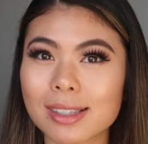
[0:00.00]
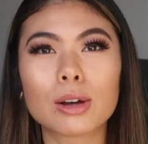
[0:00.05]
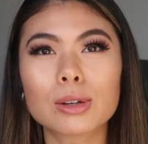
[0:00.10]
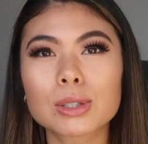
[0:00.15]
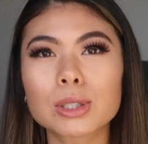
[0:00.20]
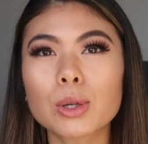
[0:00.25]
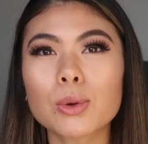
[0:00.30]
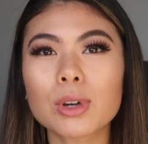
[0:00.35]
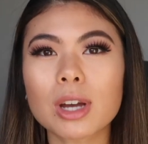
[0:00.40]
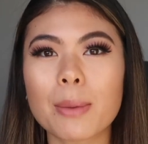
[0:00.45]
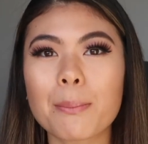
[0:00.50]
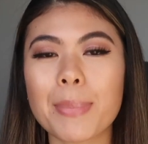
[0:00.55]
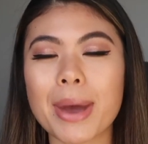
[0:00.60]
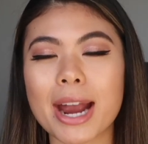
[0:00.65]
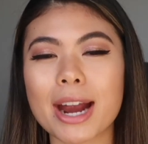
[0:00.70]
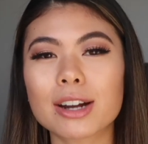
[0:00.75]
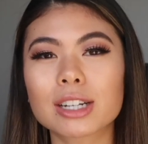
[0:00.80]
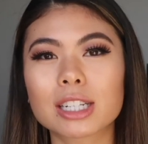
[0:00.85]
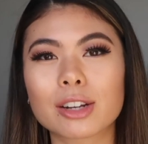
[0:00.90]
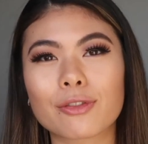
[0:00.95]
Also
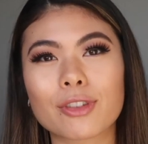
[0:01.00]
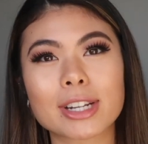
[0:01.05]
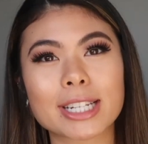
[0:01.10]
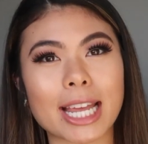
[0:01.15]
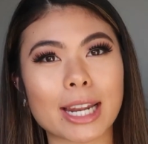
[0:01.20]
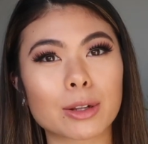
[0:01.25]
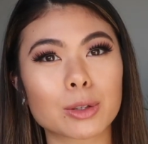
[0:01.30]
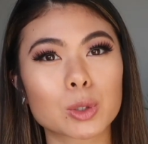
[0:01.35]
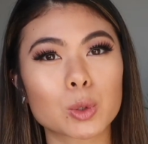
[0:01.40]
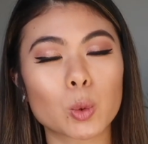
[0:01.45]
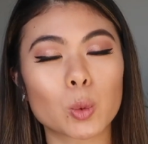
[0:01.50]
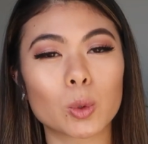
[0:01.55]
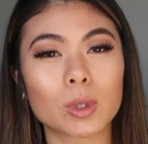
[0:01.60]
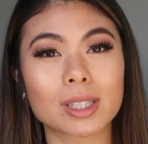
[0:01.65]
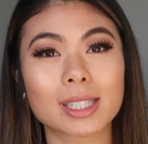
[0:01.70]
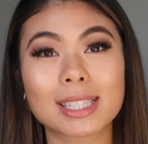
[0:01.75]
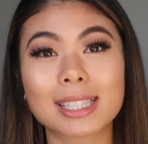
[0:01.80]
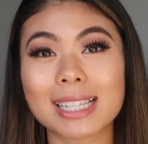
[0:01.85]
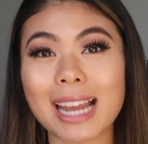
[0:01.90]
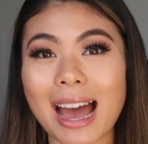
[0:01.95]
compare different dental school
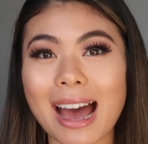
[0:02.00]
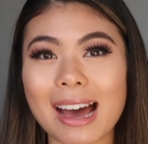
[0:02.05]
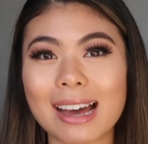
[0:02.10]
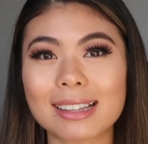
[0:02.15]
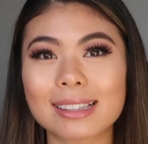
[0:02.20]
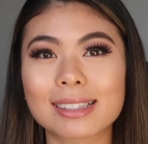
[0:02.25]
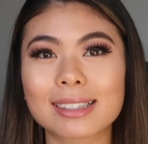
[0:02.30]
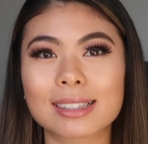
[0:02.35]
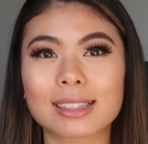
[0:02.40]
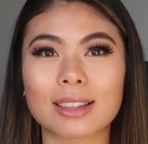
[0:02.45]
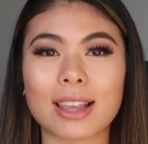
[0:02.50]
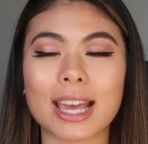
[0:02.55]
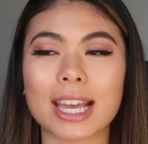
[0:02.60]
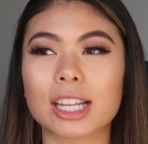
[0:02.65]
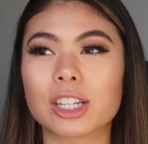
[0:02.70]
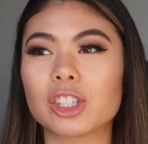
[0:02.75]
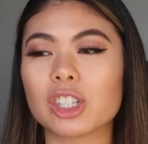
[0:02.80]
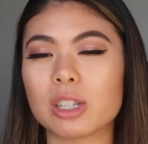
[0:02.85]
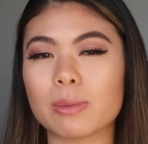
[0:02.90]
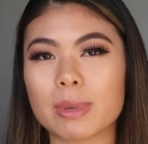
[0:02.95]
stats
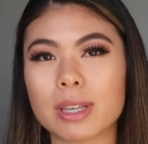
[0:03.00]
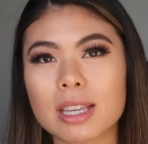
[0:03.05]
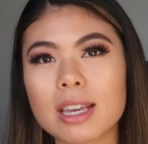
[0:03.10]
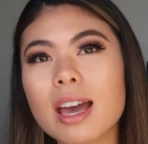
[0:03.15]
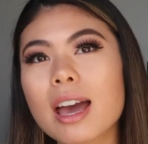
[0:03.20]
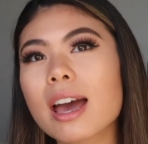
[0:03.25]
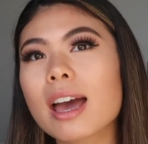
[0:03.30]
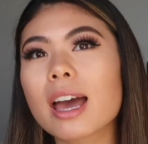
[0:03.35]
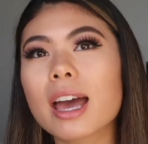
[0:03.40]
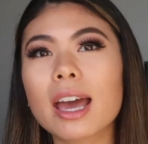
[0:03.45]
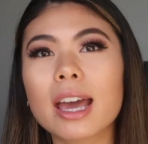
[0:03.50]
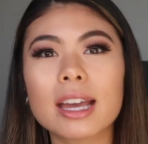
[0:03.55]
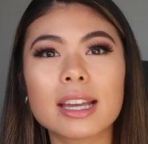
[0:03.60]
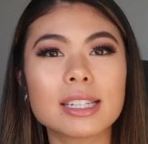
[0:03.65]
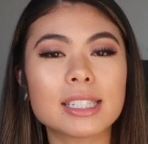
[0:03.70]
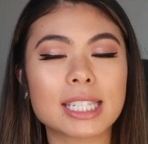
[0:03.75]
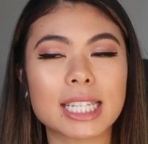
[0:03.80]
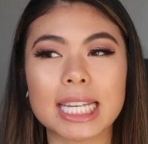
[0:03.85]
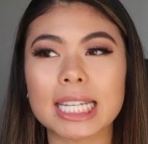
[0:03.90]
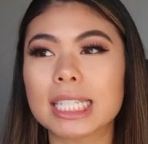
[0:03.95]
like GPA,
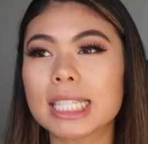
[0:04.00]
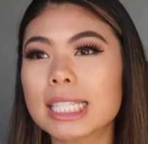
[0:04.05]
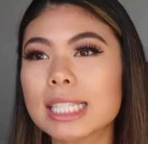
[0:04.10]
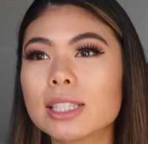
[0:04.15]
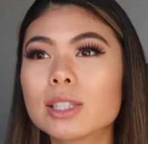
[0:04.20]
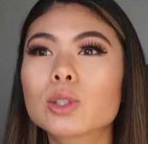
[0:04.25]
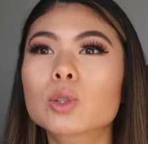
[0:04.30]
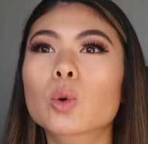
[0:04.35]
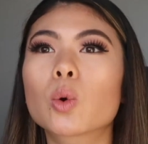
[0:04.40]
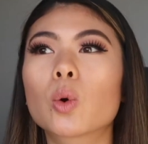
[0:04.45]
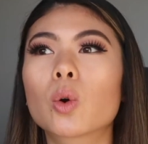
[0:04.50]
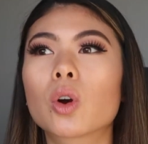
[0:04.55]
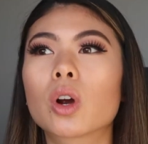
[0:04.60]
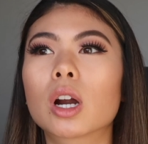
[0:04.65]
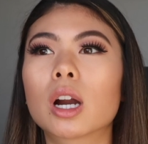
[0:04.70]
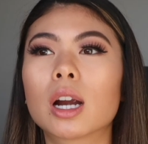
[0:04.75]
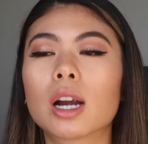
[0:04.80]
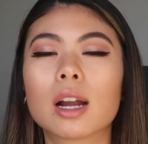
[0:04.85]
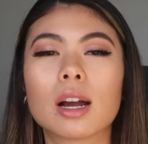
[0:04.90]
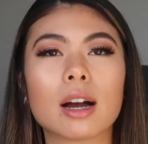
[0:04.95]
DAT
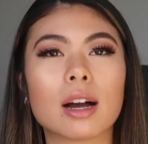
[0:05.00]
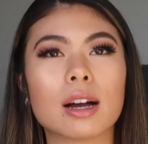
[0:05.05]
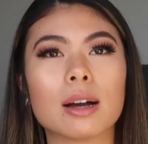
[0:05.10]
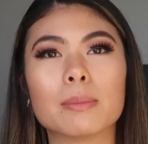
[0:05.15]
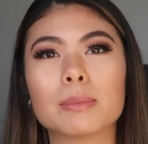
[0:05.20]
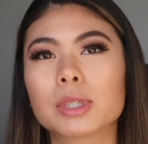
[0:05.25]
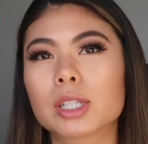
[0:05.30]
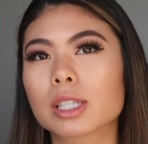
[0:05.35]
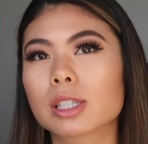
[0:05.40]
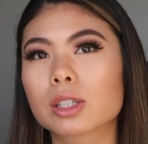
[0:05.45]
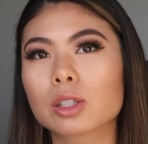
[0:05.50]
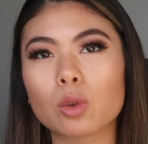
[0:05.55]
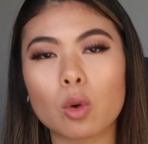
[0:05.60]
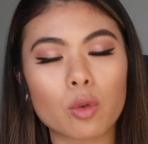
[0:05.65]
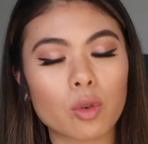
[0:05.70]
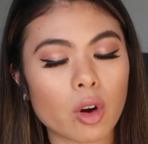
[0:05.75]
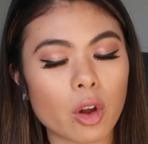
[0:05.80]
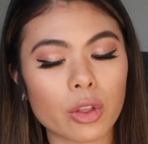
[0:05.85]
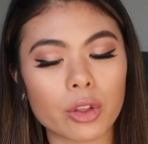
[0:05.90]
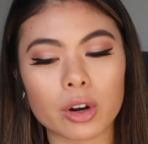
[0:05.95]
score, just
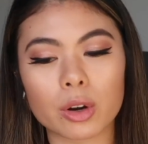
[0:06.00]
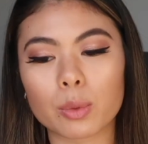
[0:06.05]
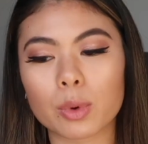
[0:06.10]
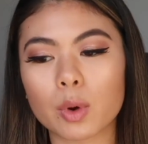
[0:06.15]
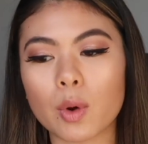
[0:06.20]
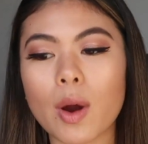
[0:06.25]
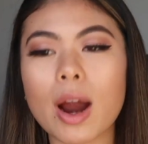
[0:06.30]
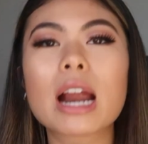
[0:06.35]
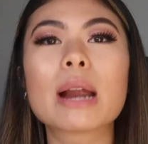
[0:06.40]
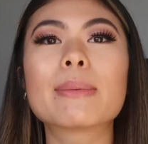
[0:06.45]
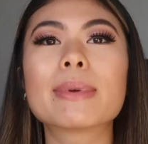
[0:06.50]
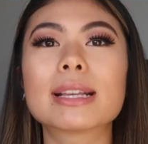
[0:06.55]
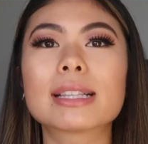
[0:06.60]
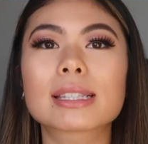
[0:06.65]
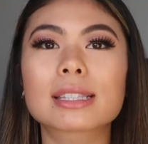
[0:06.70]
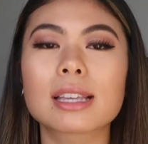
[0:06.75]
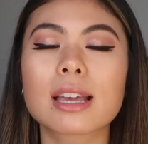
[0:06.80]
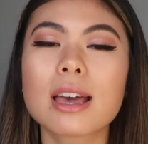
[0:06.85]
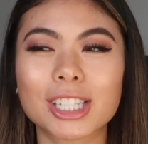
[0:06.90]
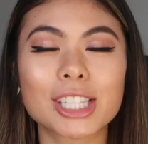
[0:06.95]
overall their
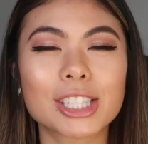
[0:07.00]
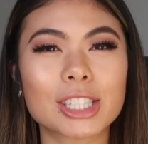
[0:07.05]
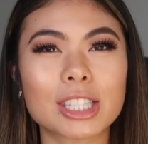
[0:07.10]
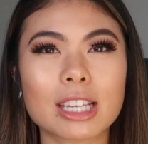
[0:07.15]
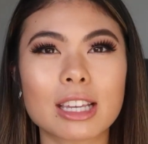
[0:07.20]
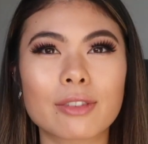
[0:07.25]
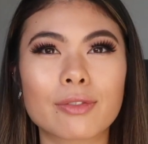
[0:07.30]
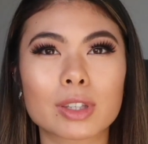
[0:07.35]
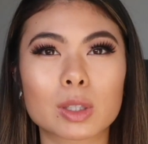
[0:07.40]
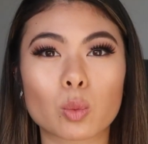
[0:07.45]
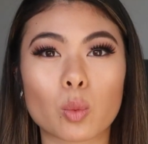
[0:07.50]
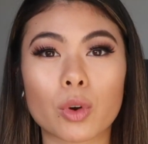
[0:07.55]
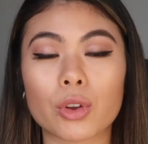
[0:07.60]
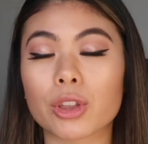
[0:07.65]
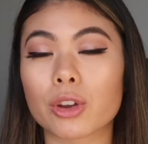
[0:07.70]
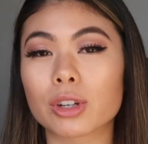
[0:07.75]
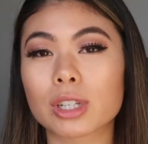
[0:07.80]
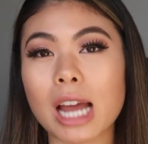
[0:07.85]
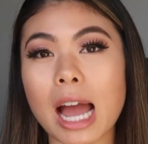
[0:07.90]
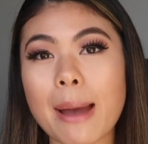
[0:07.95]
requirements to see if it's
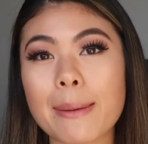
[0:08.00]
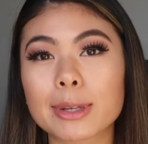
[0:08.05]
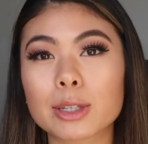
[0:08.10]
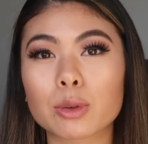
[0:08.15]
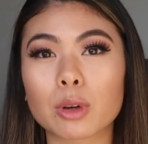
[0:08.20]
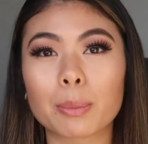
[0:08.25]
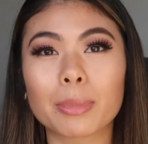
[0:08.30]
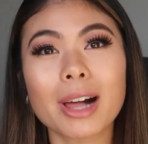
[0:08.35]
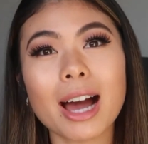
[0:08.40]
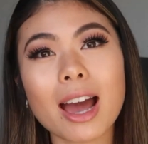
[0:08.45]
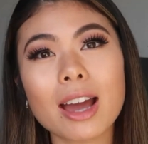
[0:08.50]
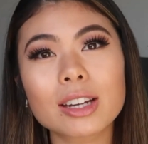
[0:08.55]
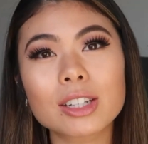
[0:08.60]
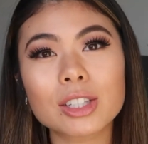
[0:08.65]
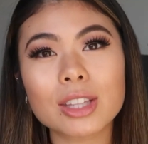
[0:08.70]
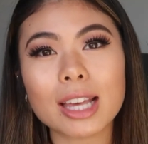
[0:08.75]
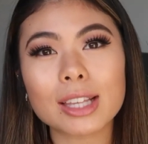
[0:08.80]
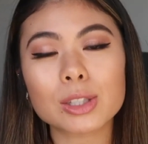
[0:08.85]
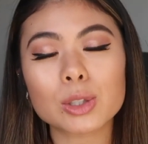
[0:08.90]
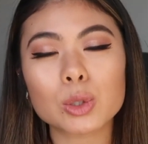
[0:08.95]
worth your time to apply
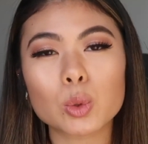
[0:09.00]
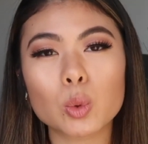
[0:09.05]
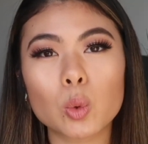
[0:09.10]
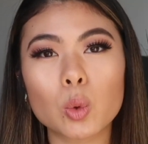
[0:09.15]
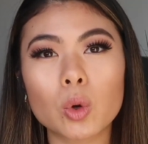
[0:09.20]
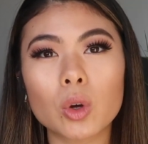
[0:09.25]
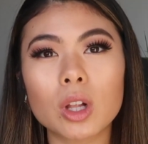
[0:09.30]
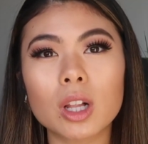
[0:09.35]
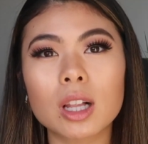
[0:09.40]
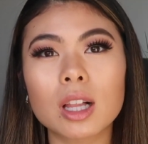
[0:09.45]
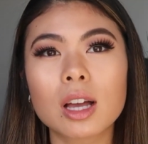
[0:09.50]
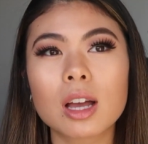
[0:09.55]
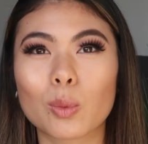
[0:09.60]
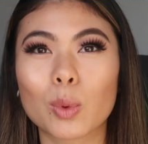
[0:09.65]
to that school.